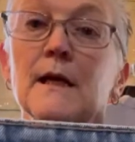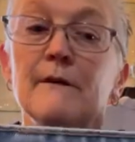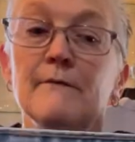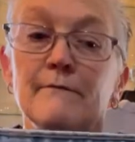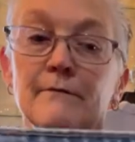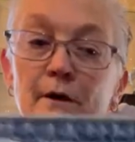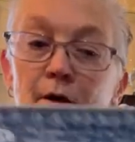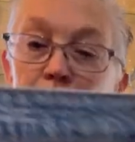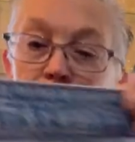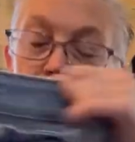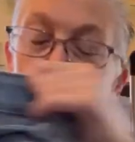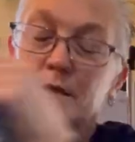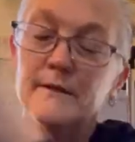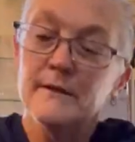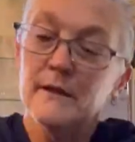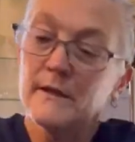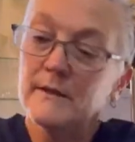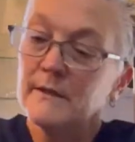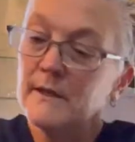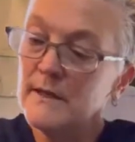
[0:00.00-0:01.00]
First, I
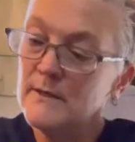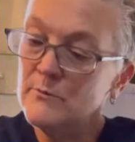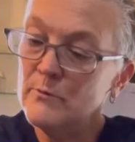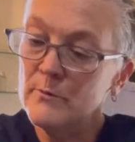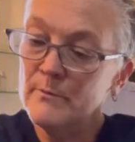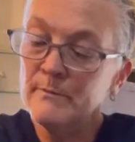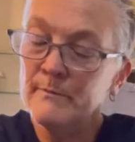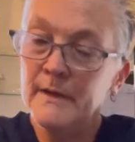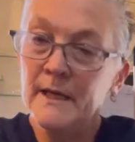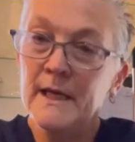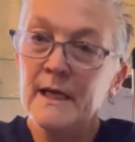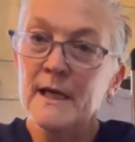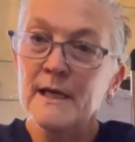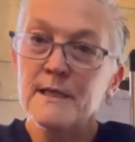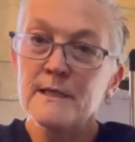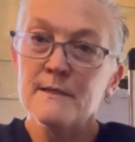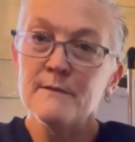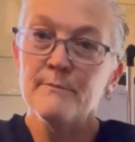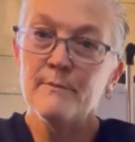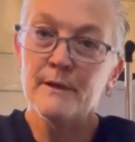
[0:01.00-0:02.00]
thought these were
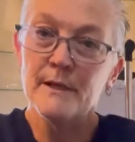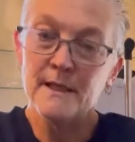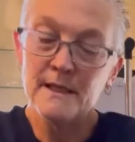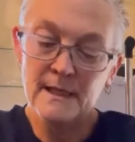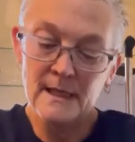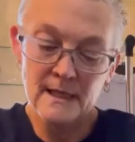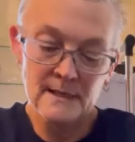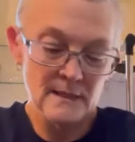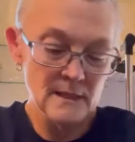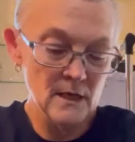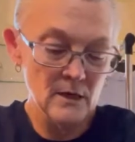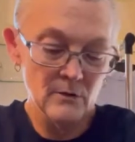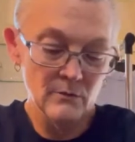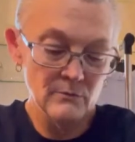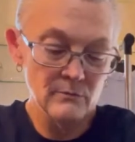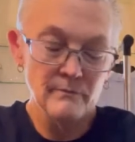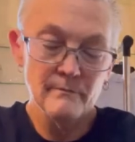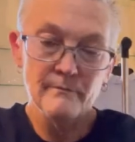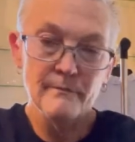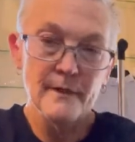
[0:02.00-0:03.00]
men's, but you know,
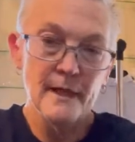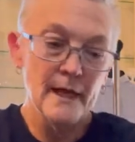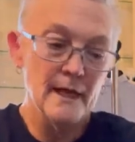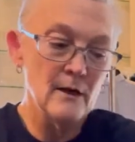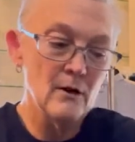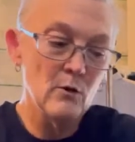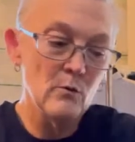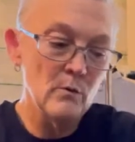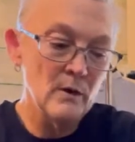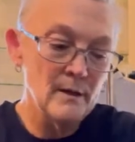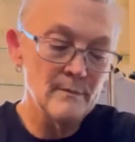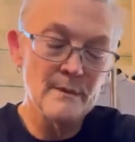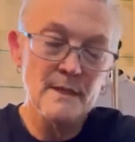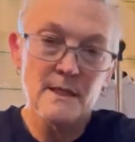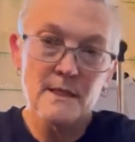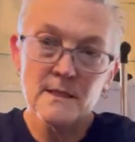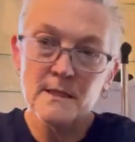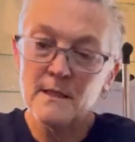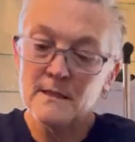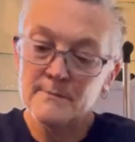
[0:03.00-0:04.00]
they are
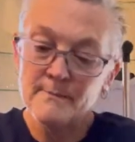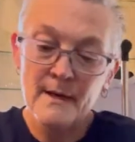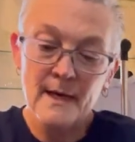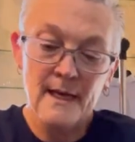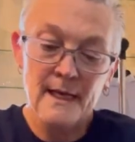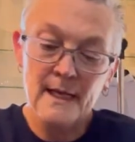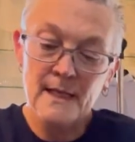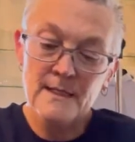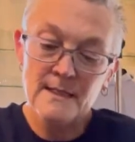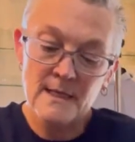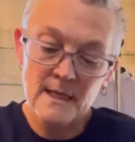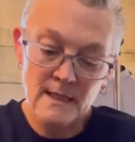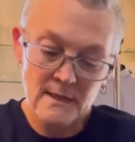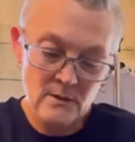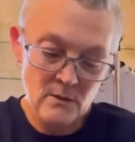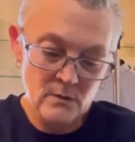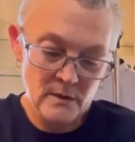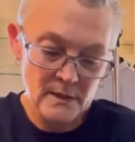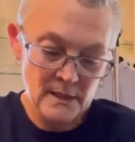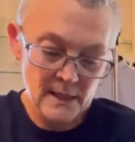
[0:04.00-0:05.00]
women's because my hand's not
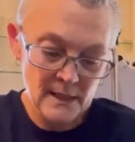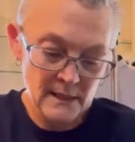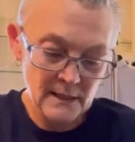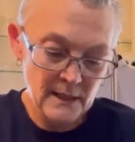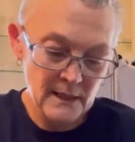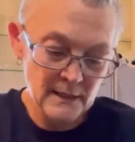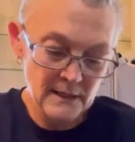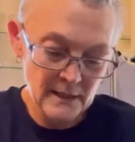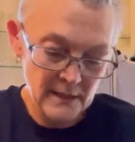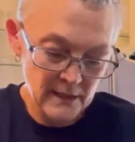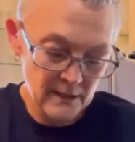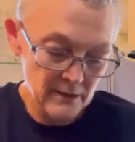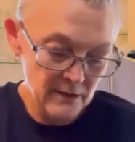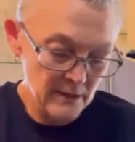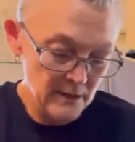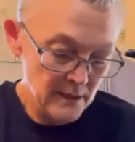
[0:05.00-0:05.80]
going down in there.